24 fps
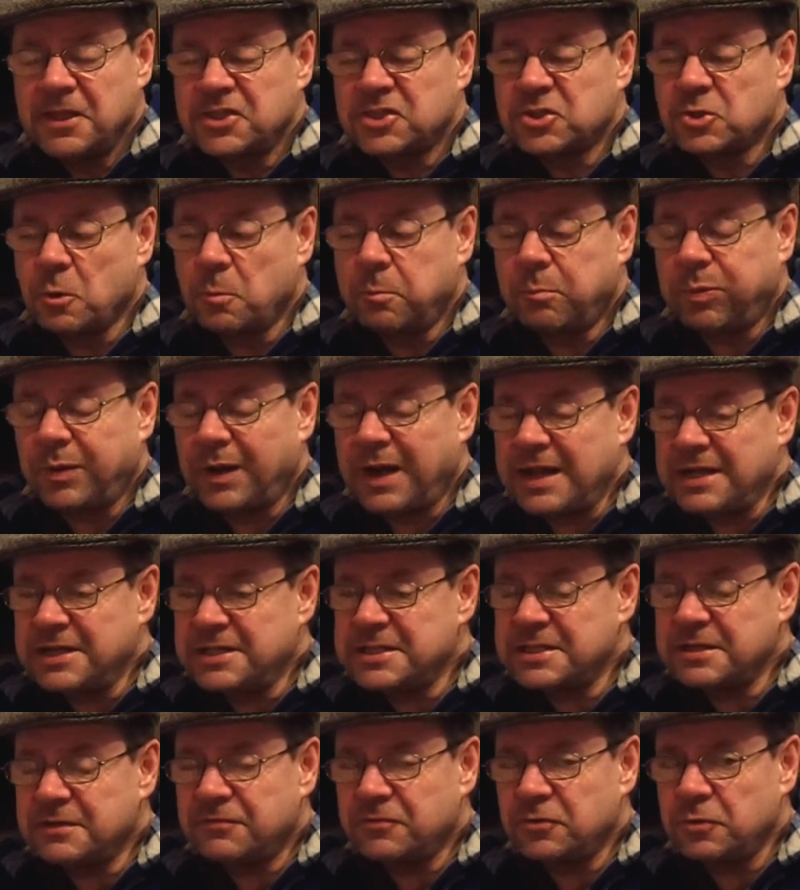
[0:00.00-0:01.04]
So,
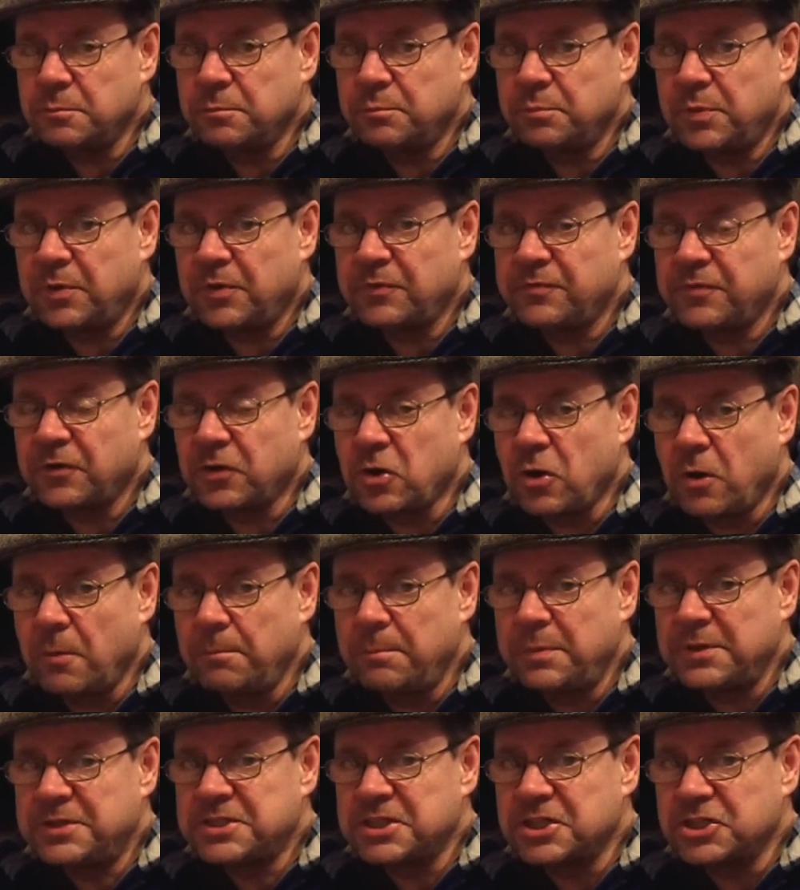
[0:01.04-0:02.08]
plenty of room for, for
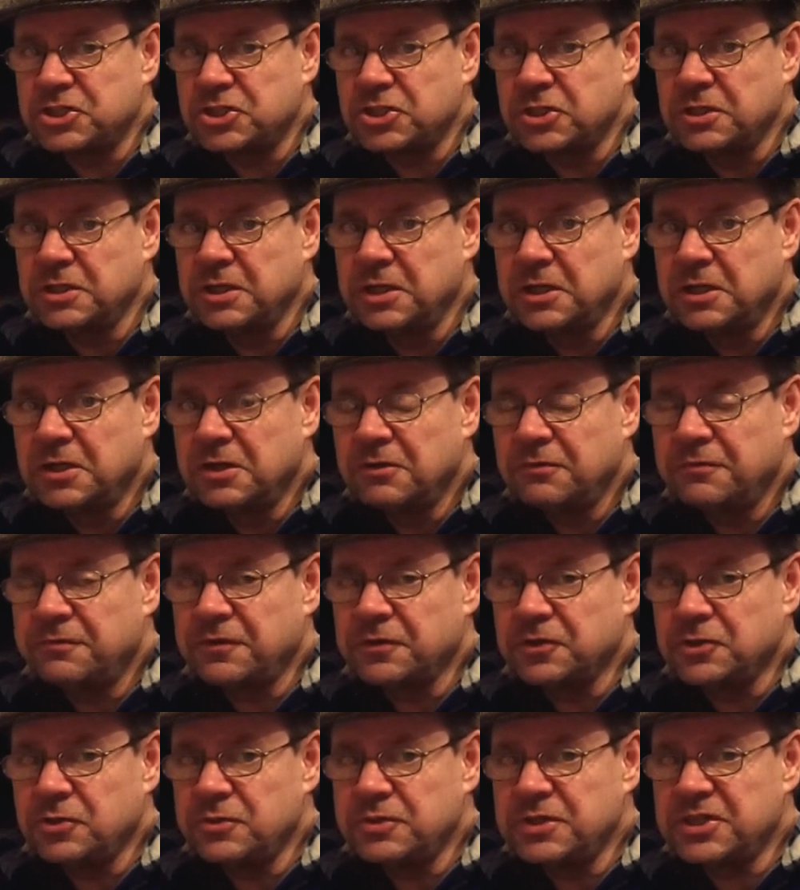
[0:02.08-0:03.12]
competition
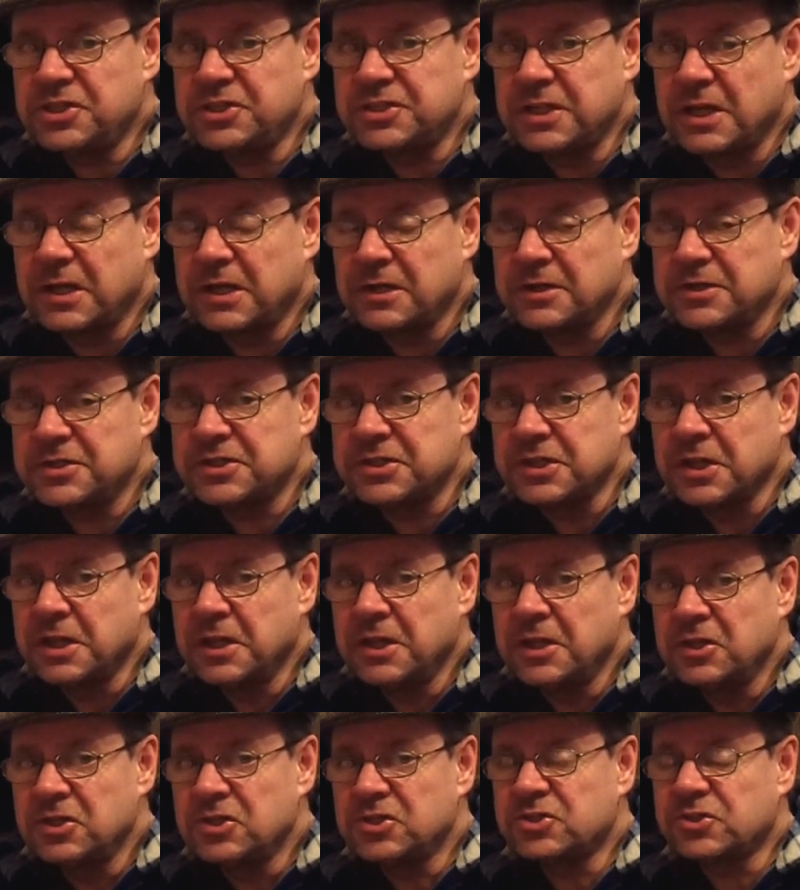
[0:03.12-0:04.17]
for new distillers
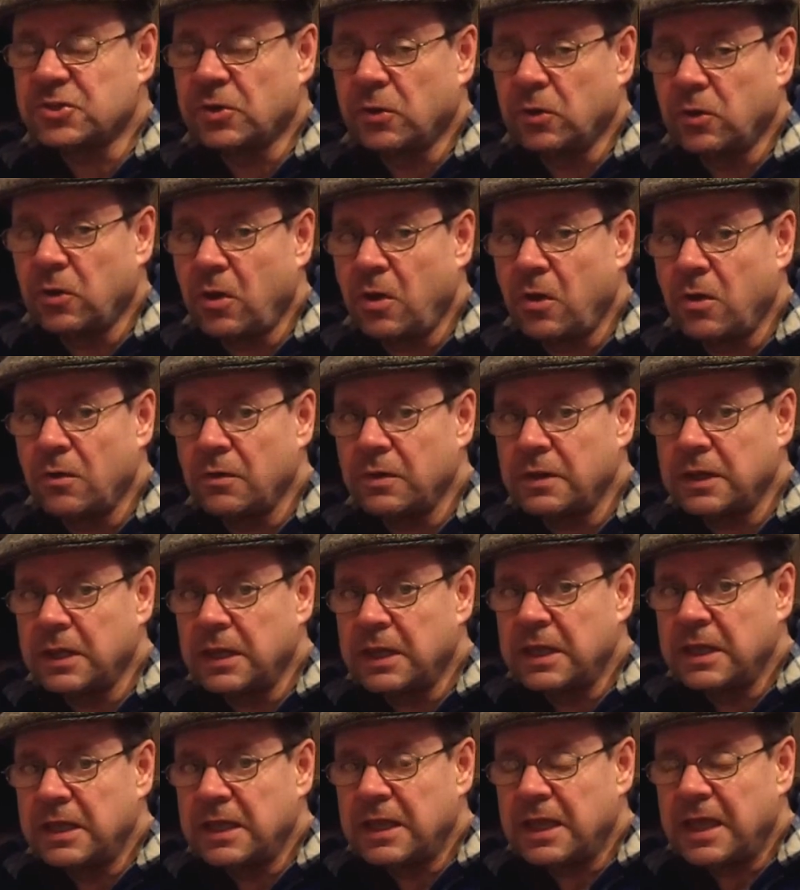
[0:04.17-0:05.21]
so long
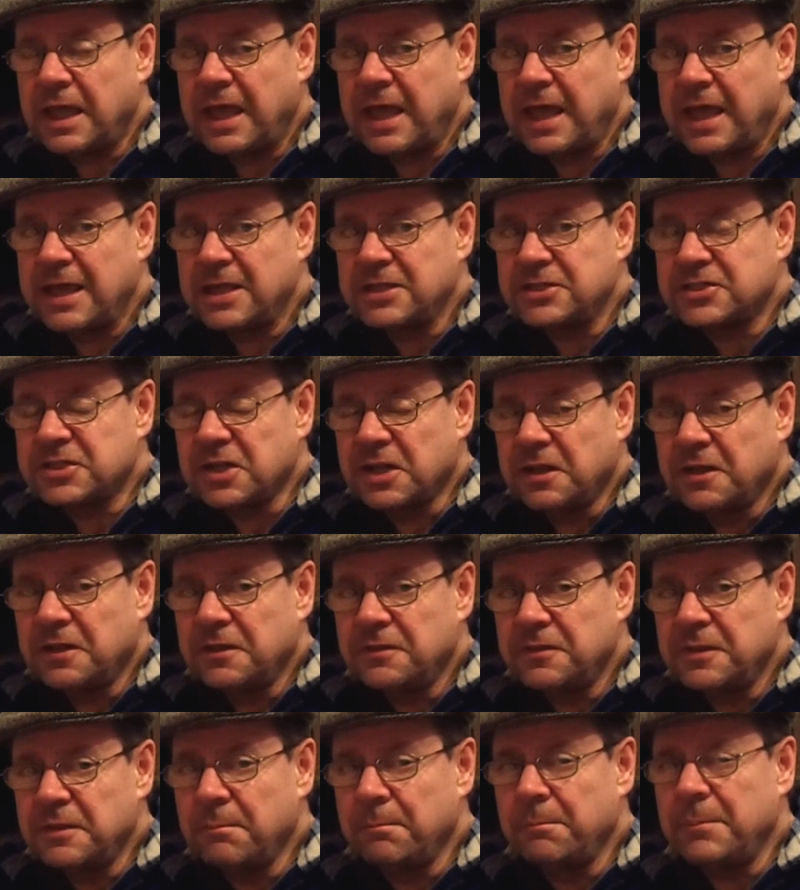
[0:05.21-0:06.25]
as
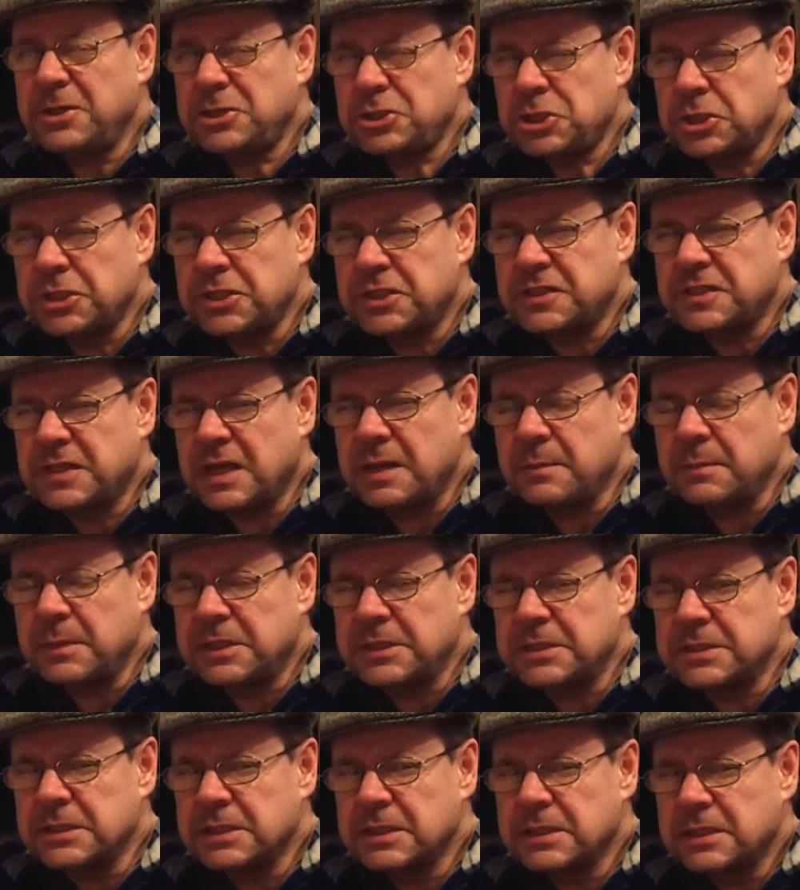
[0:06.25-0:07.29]
the mission
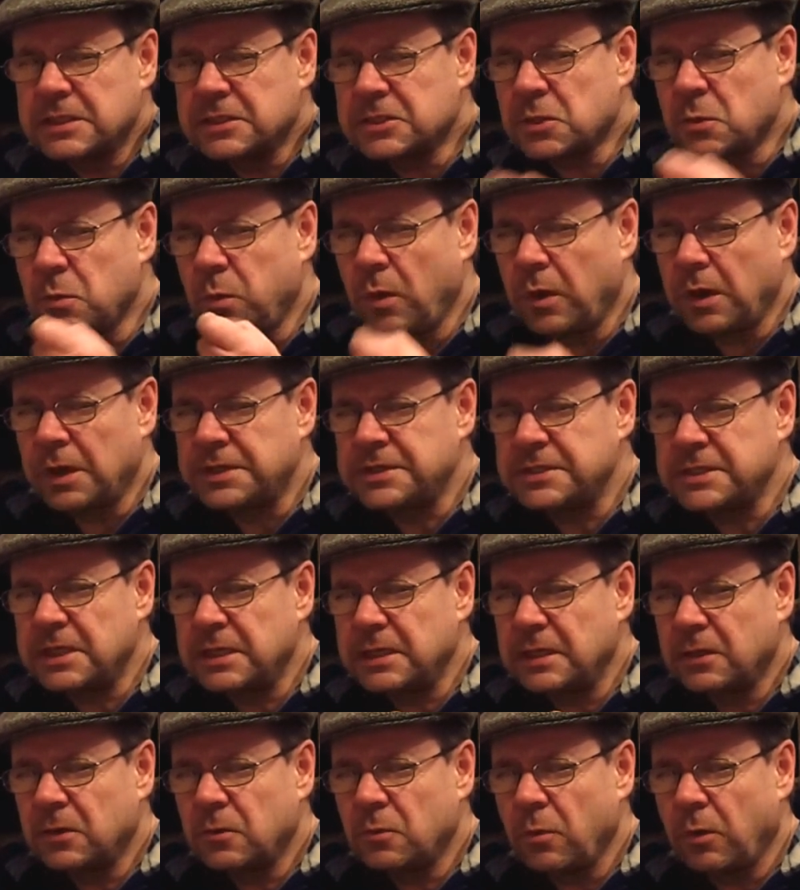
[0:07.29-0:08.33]
statement is
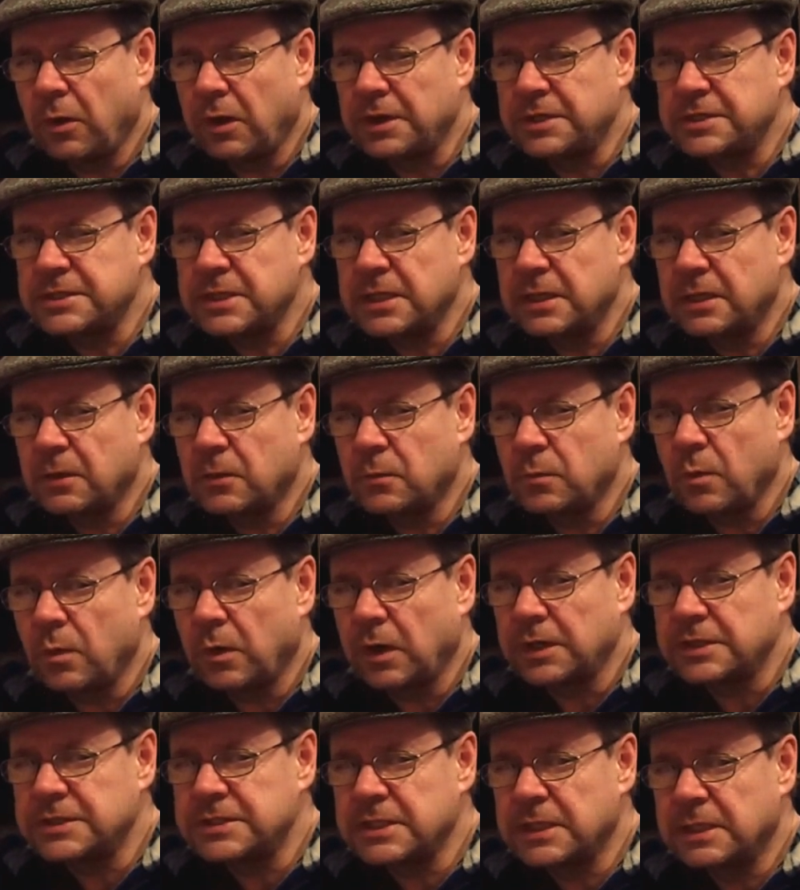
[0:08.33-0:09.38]
quality, quality,
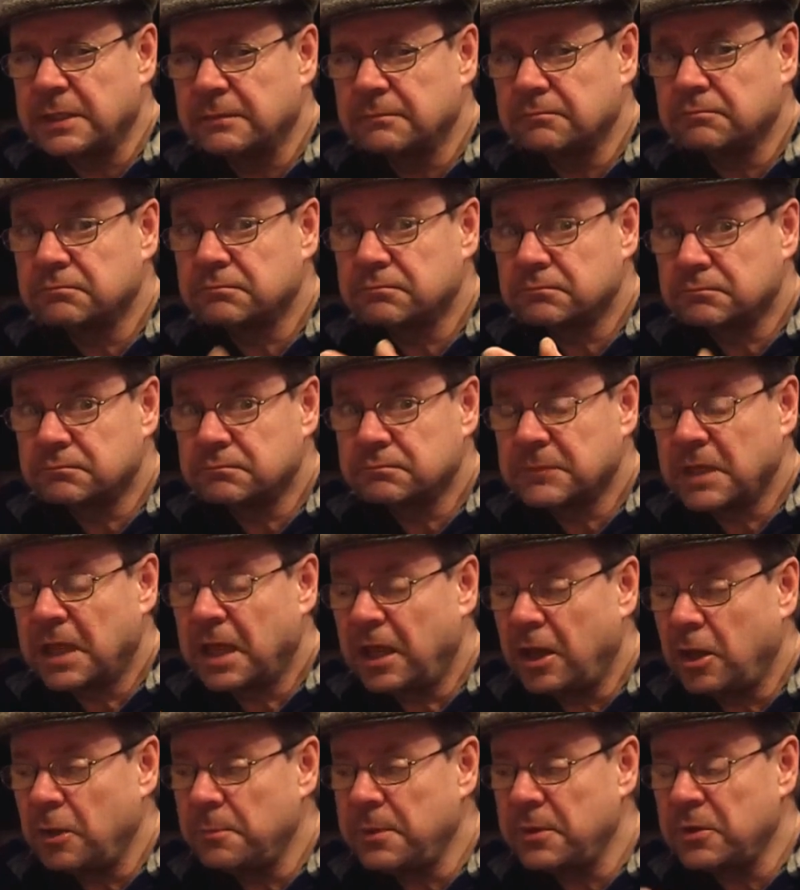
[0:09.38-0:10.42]
quality.
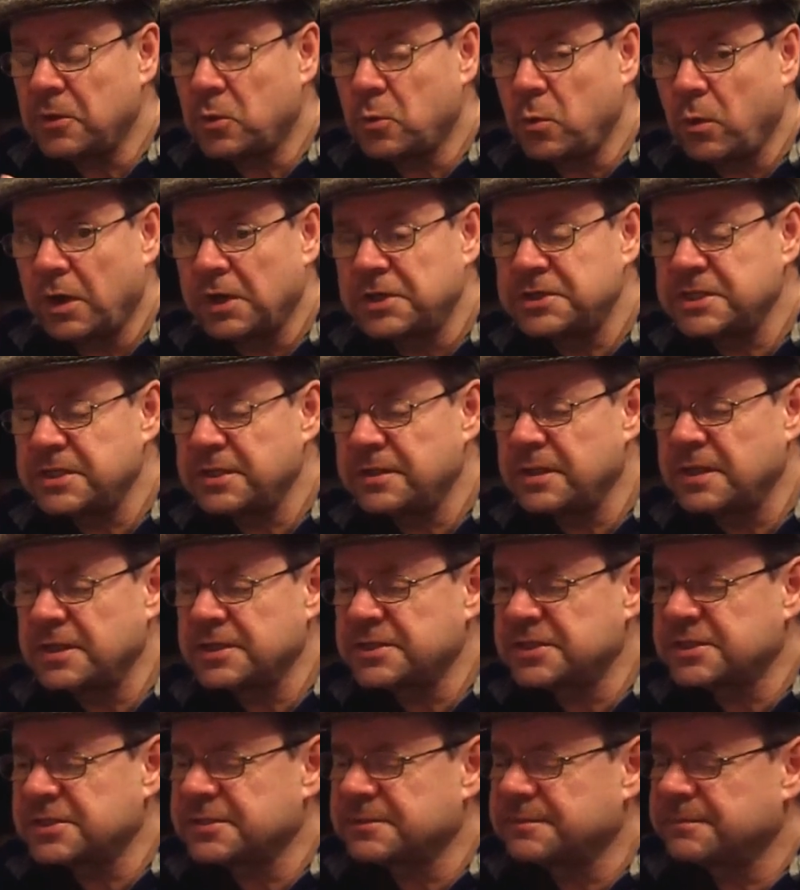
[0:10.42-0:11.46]
How about the quality of
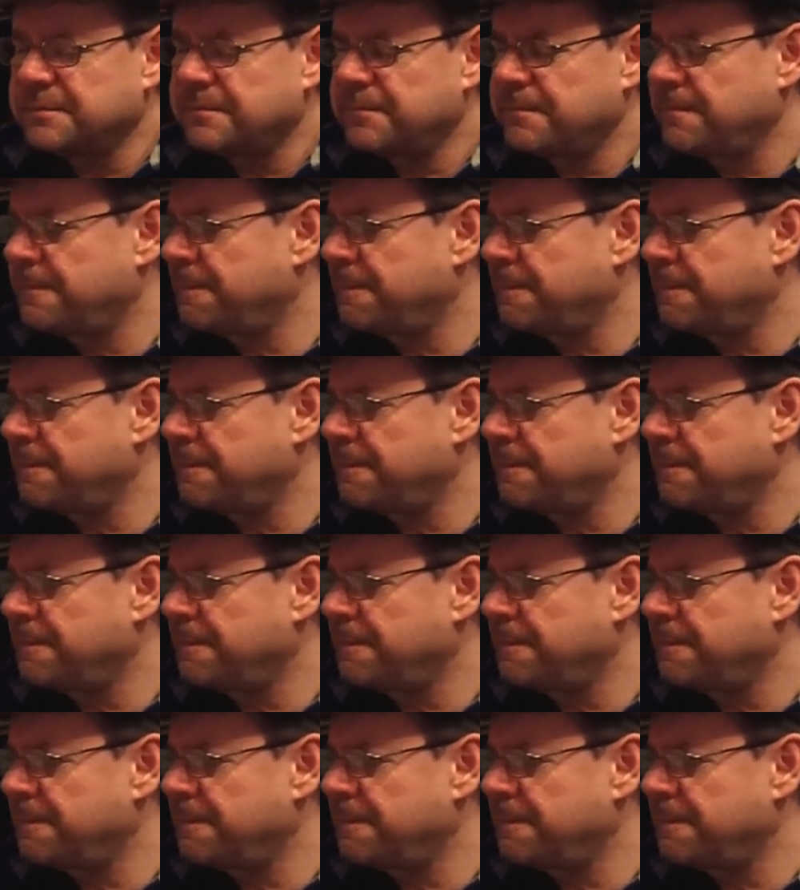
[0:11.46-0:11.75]
this?